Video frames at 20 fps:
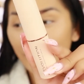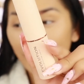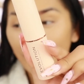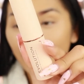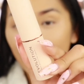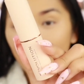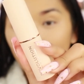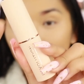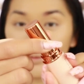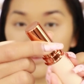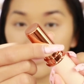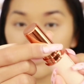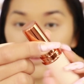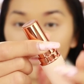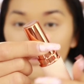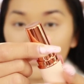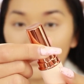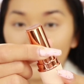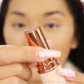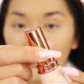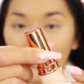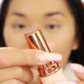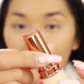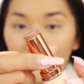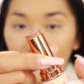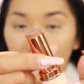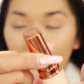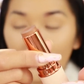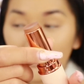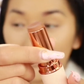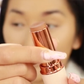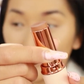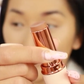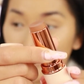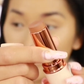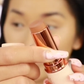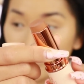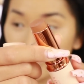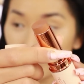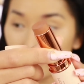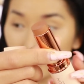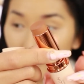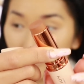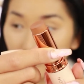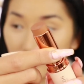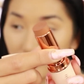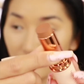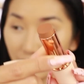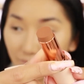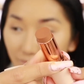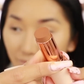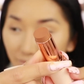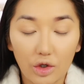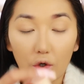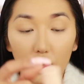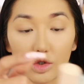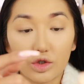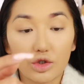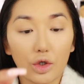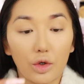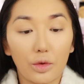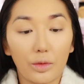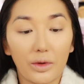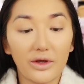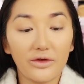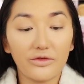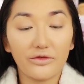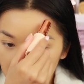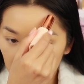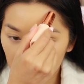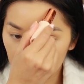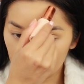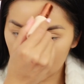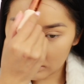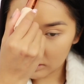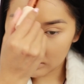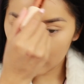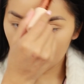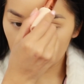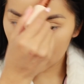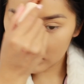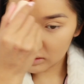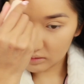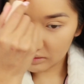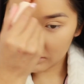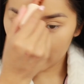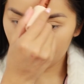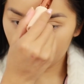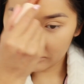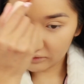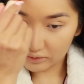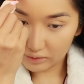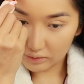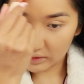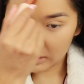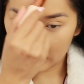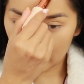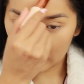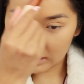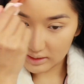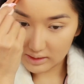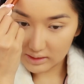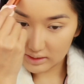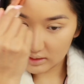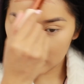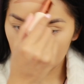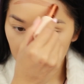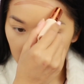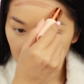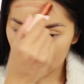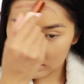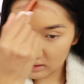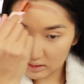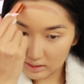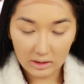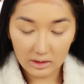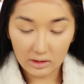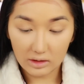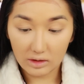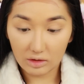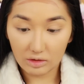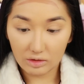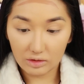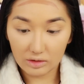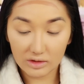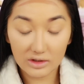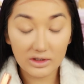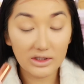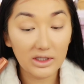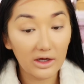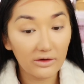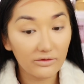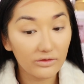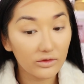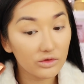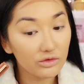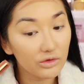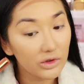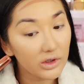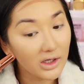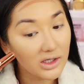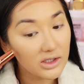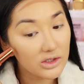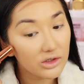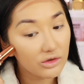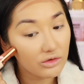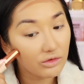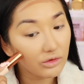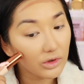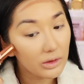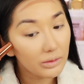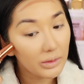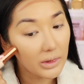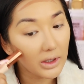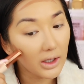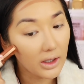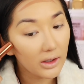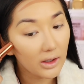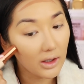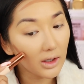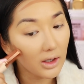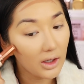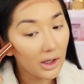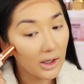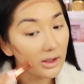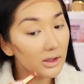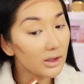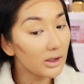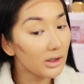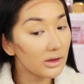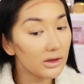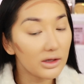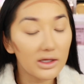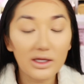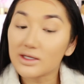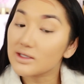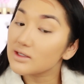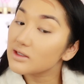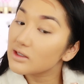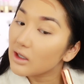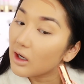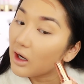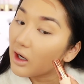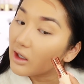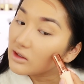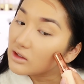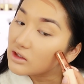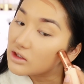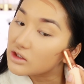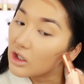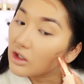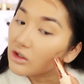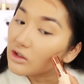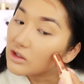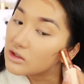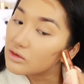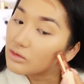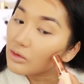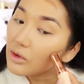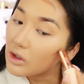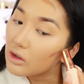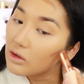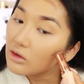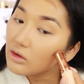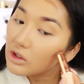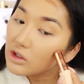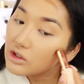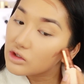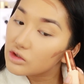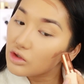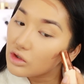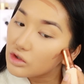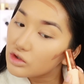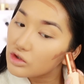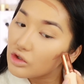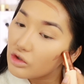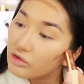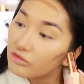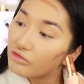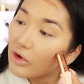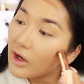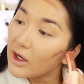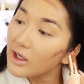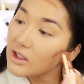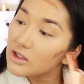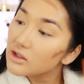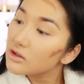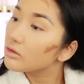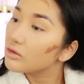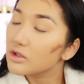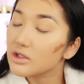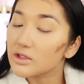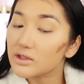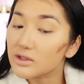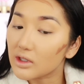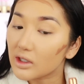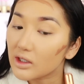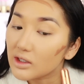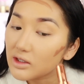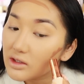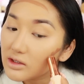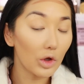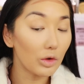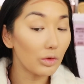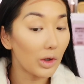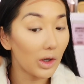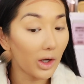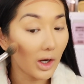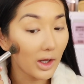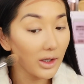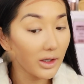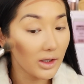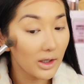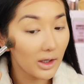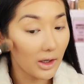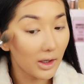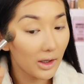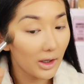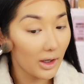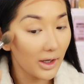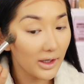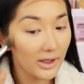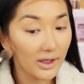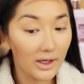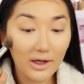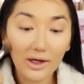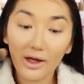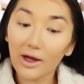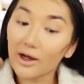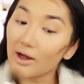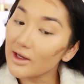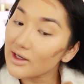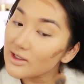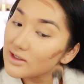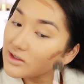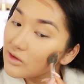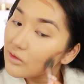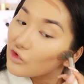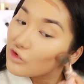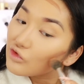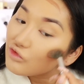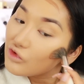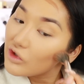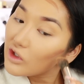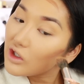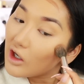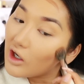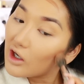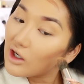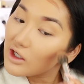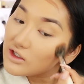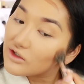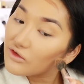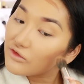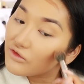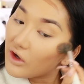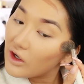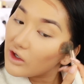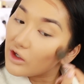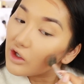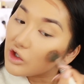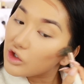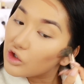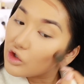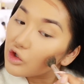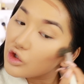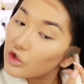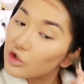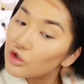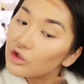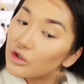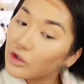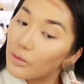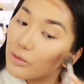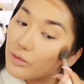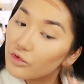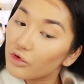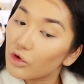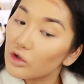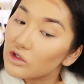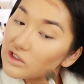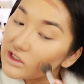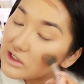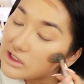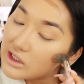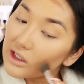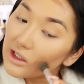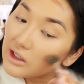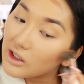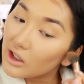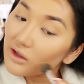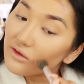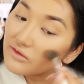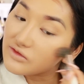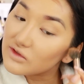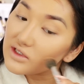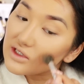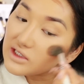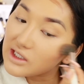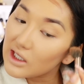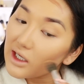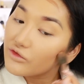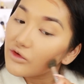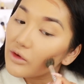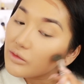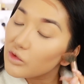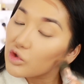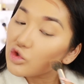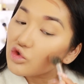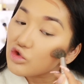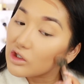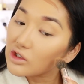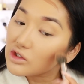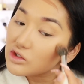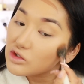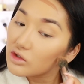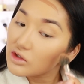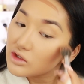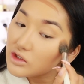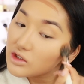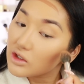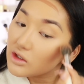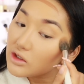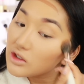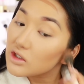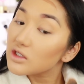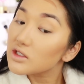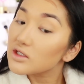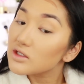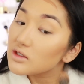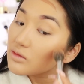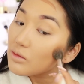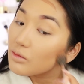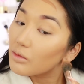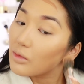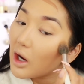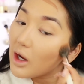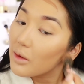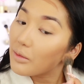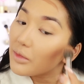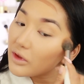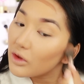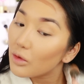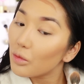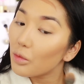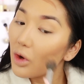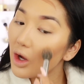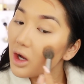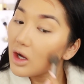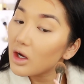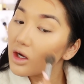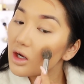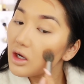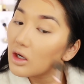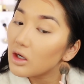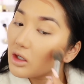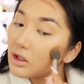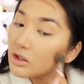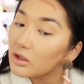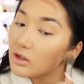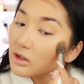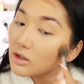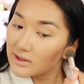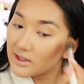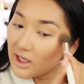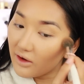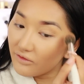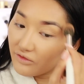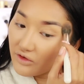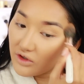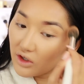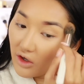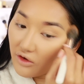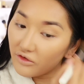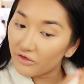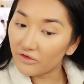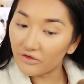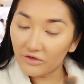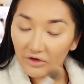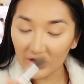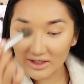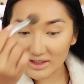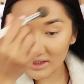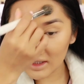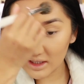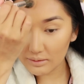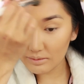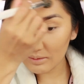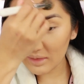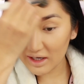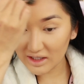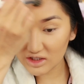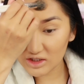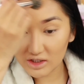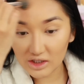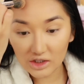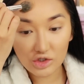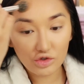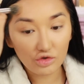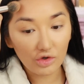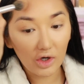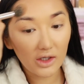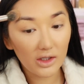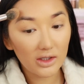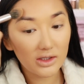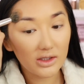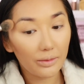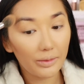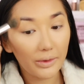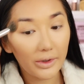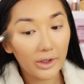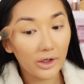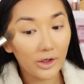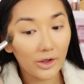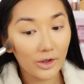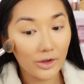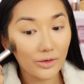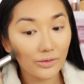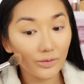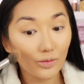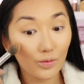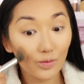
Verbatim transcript: shade F thirteen, which I thought would be a really good shade to contour with. Okay, so I'm gonna put this on my forehead. The stick feels really nice and creamy, and I like this undertone as well. It's not too red, which is nice. Oh, I like it. I like it, guys. It's really hard to find a good bronzing kind of stick from the drugstore, so this might be the one. Definitely no Fenty matchstick dryness up in here.